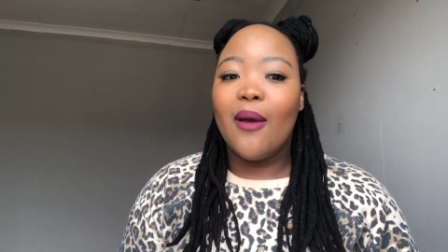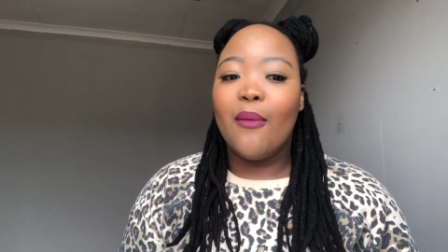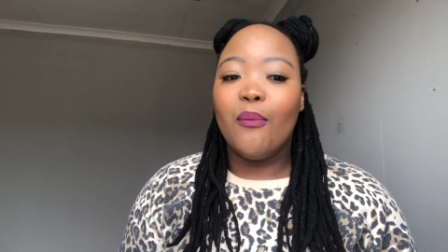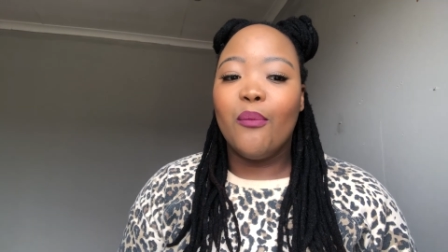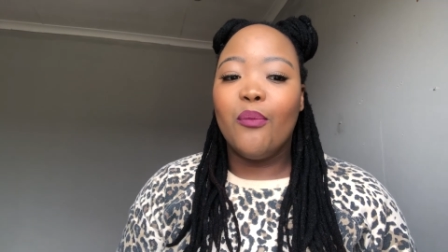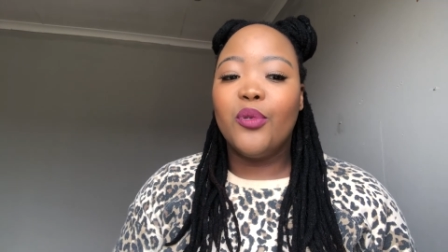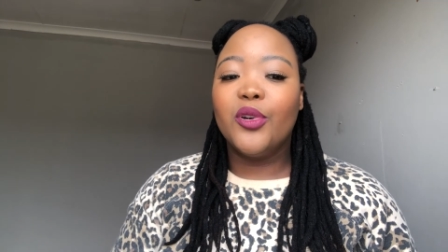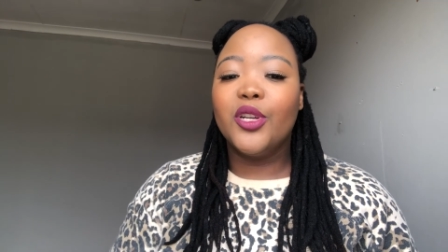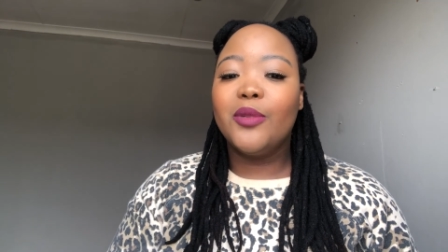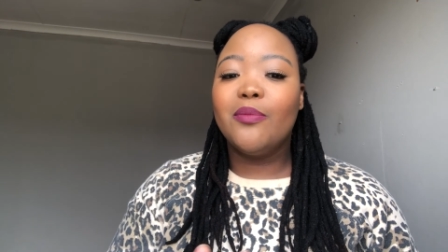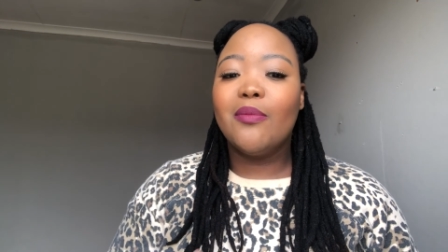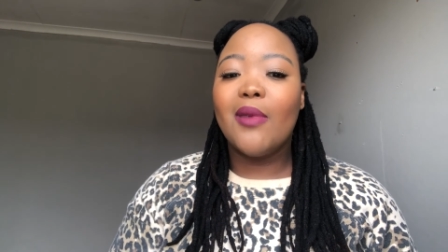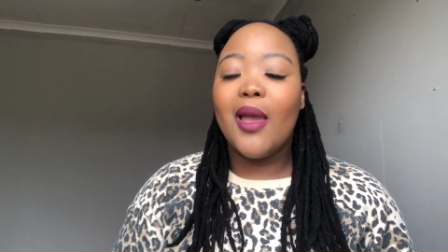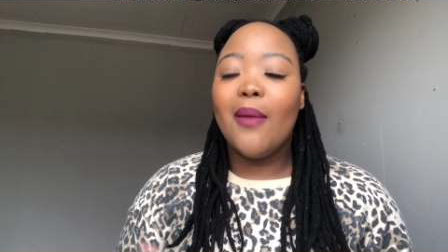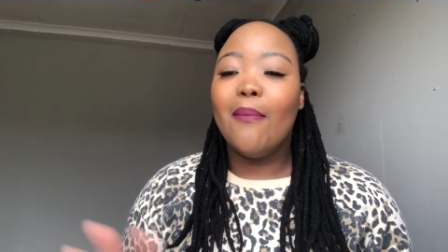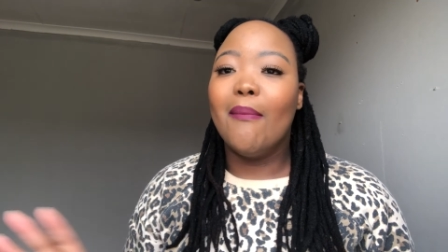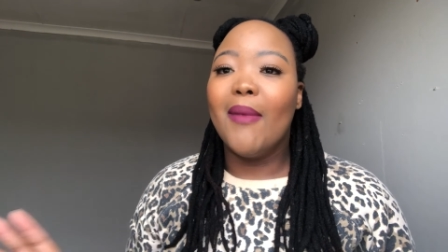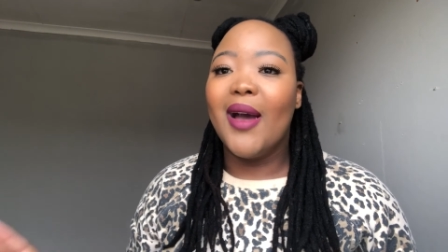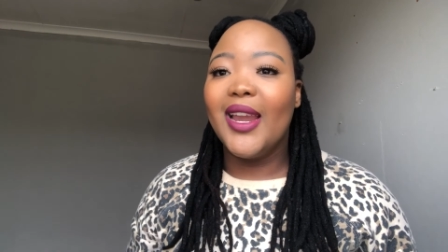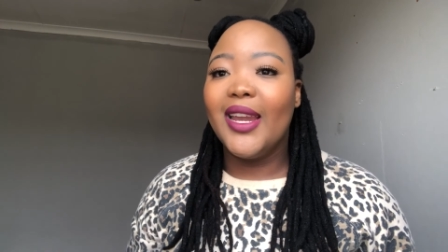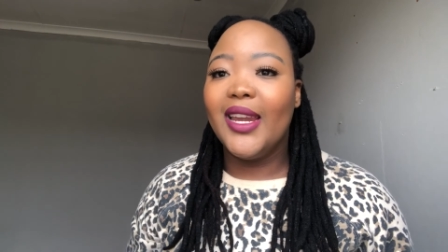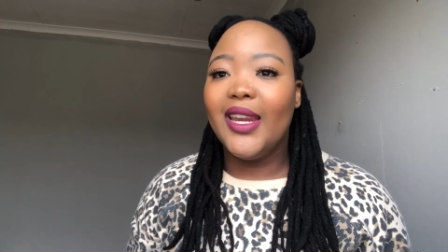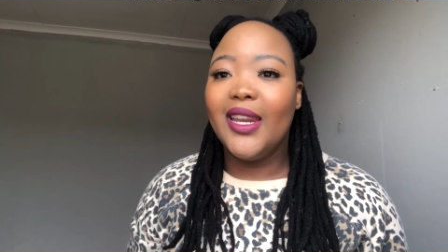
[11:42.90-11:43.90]
put my
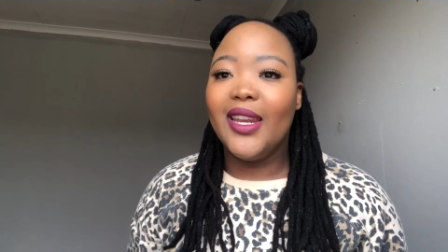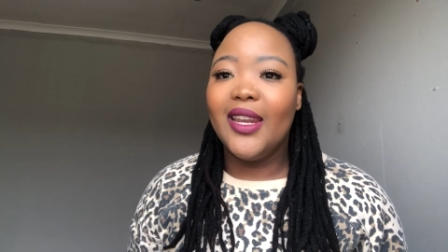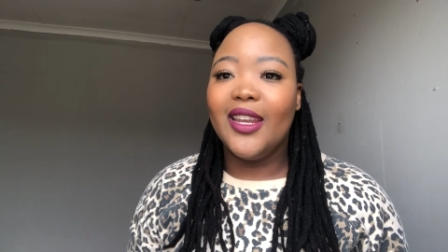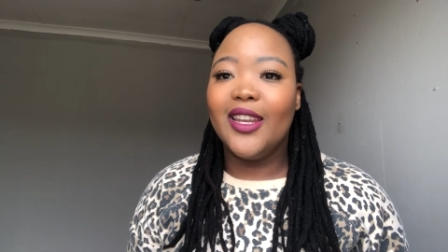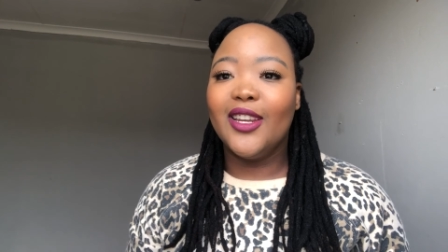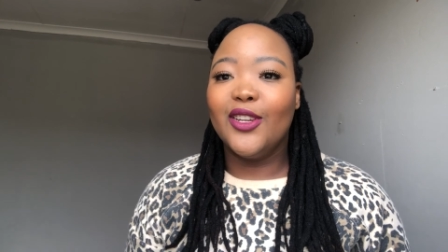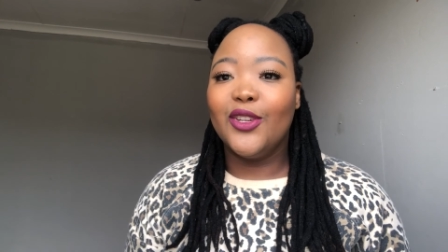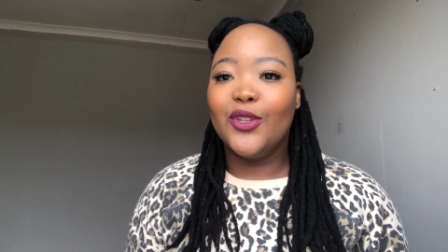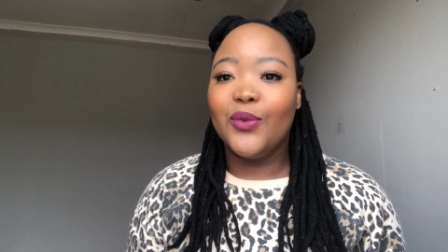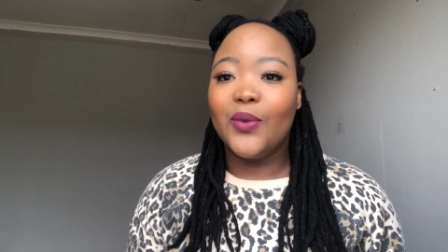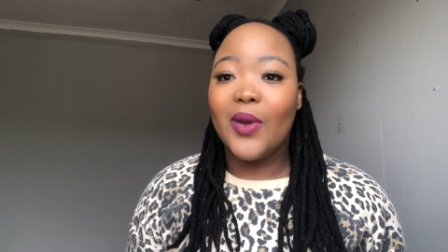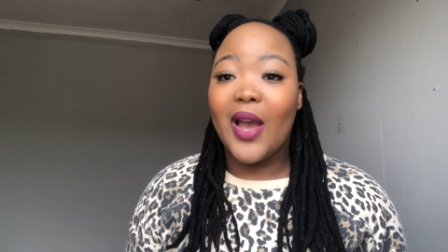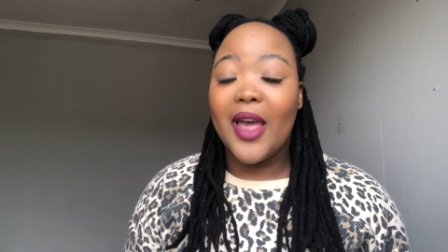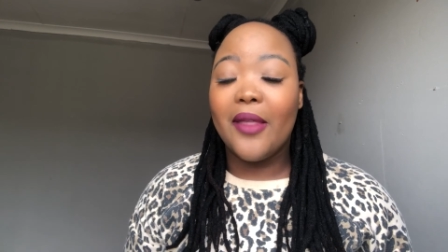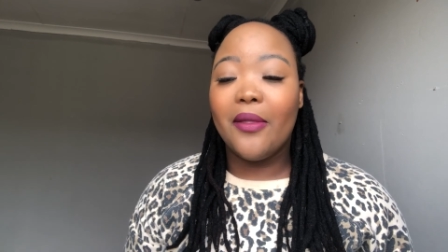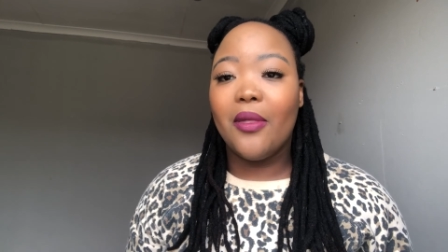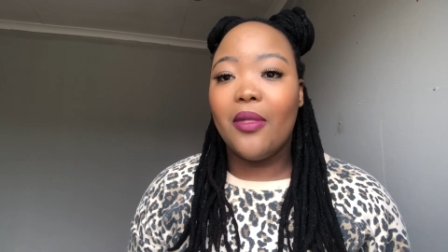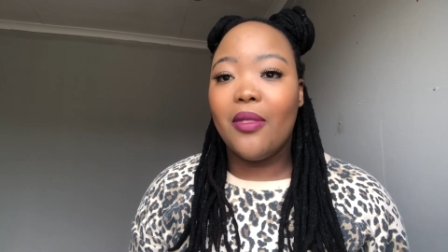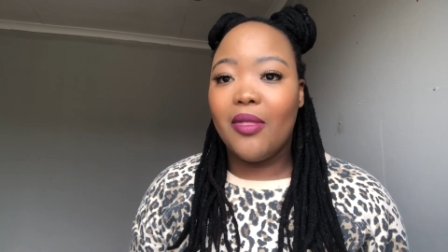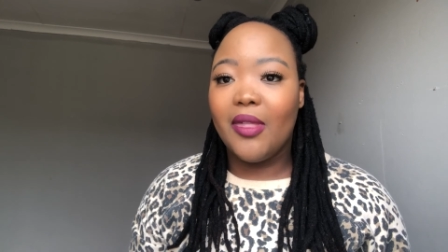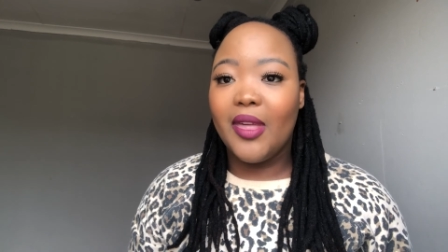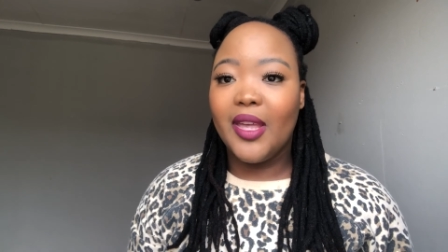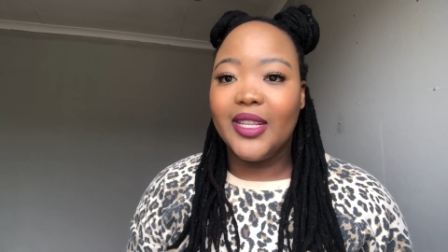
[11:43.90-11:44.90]
money into other
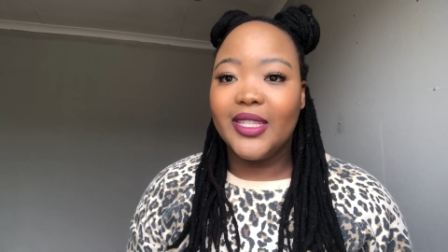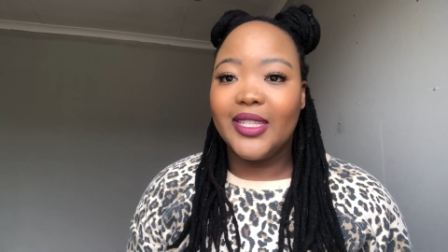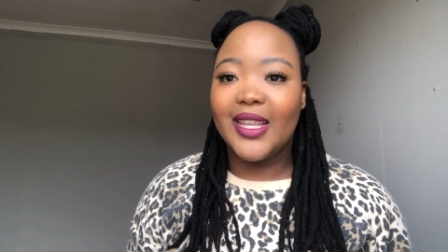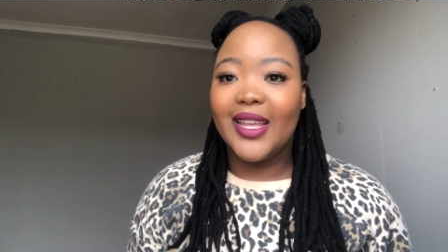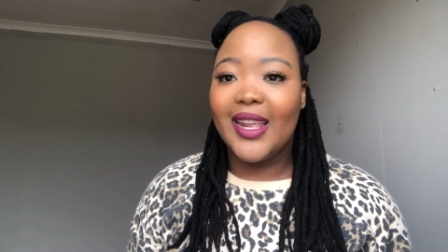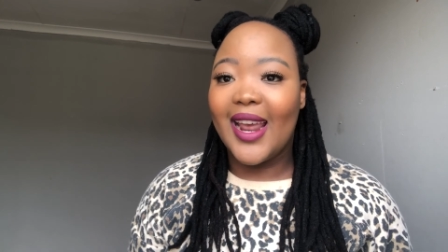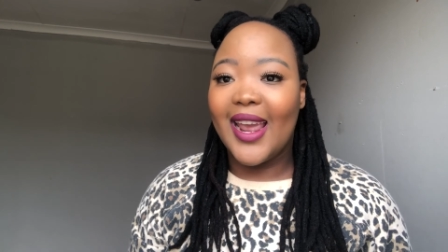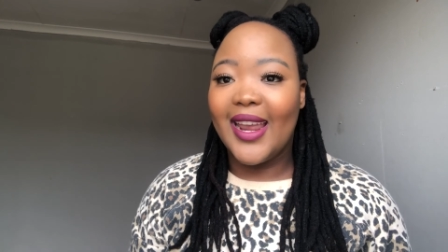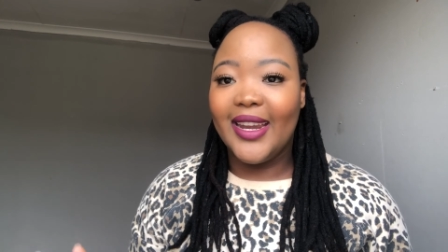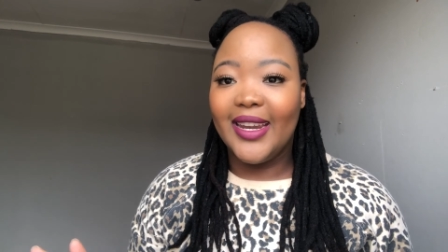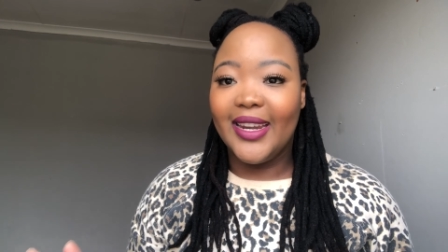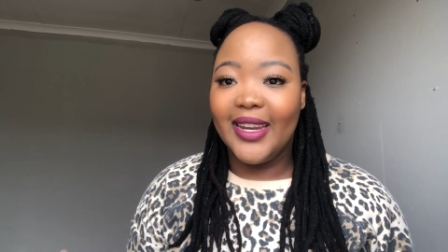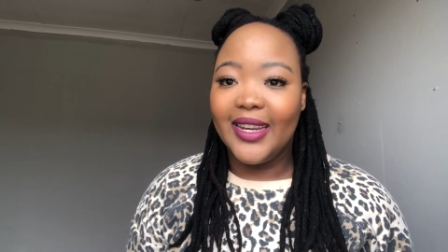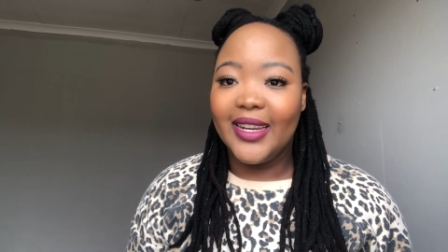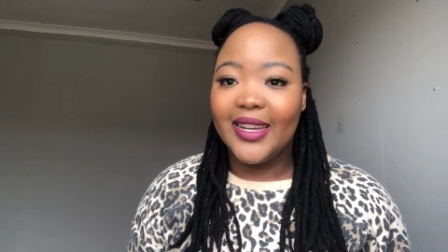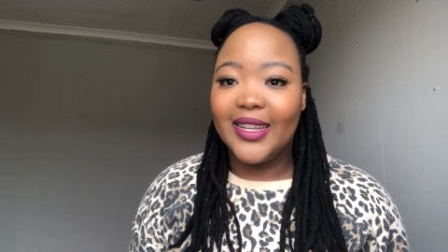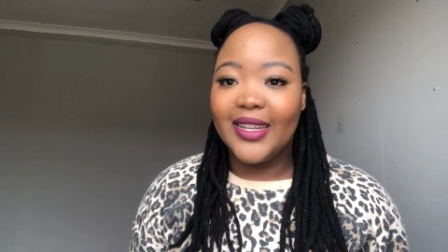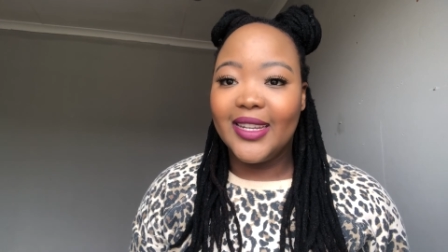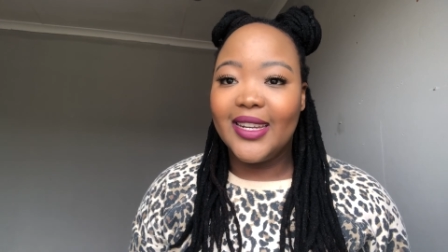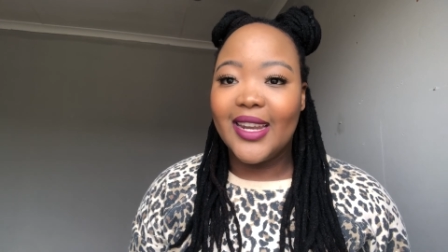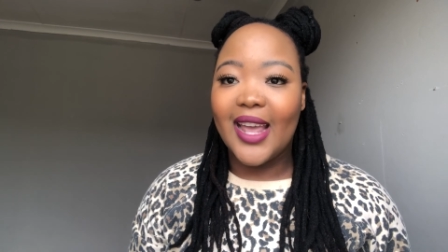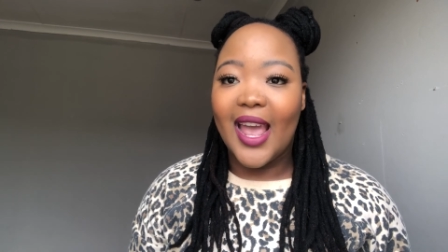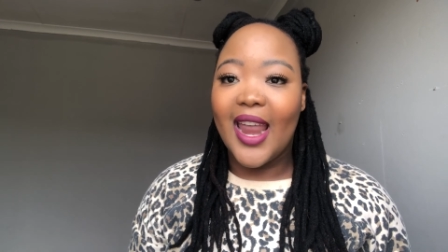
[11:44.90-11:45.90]
things that I
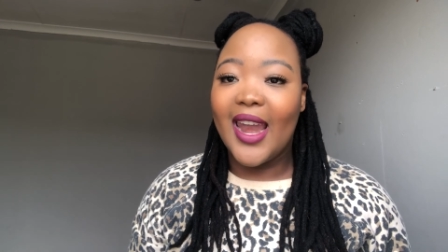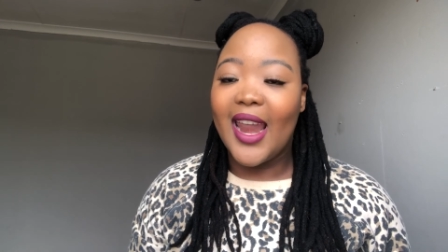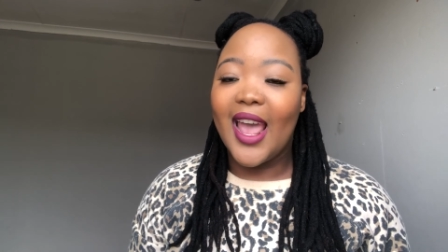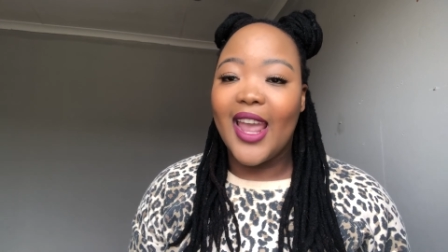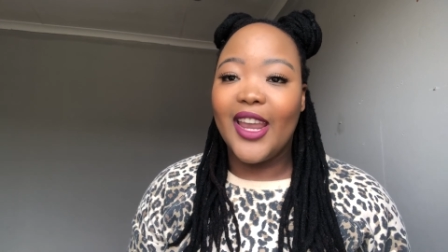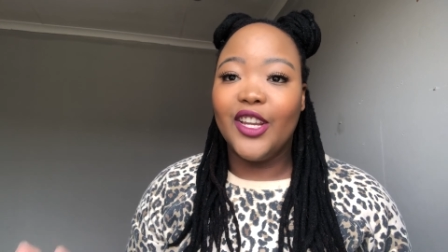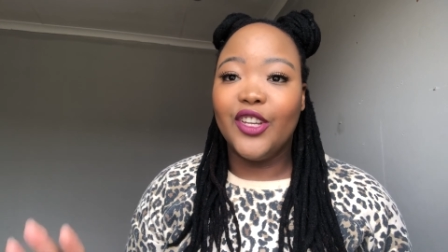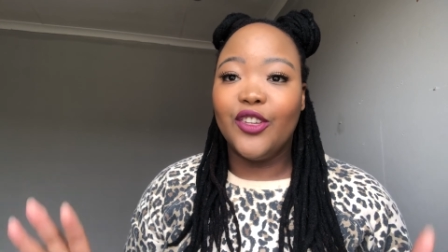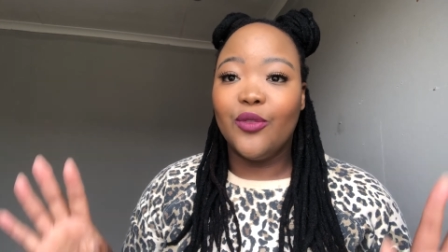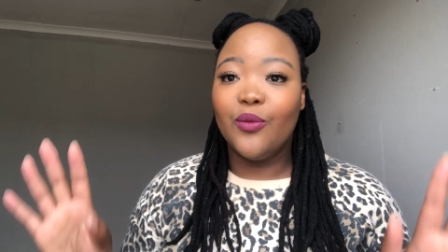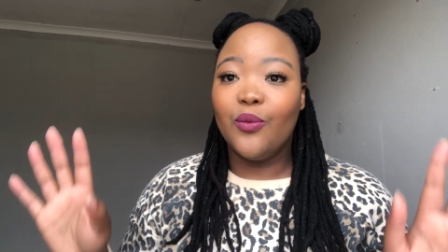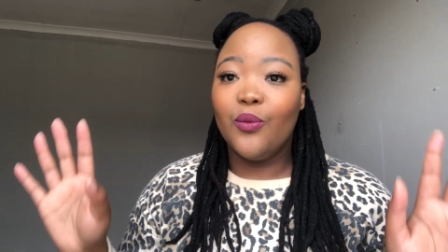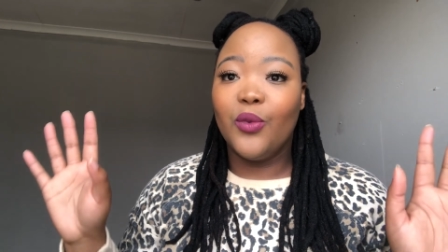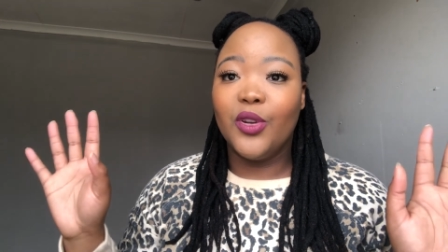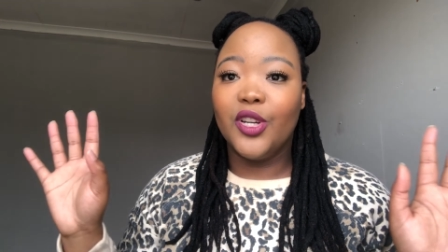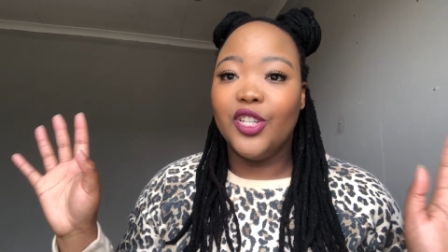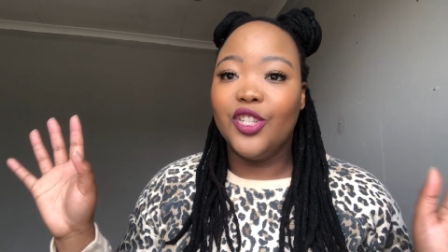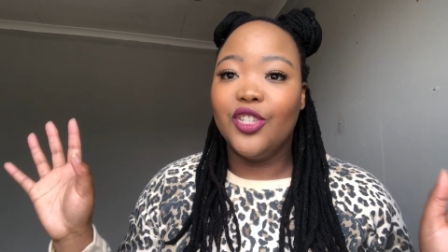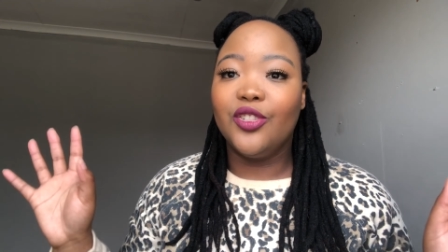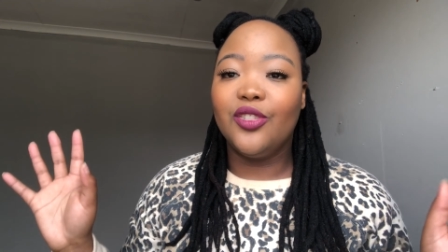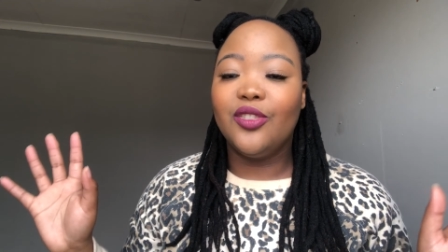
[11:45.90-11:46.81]
needed, and I would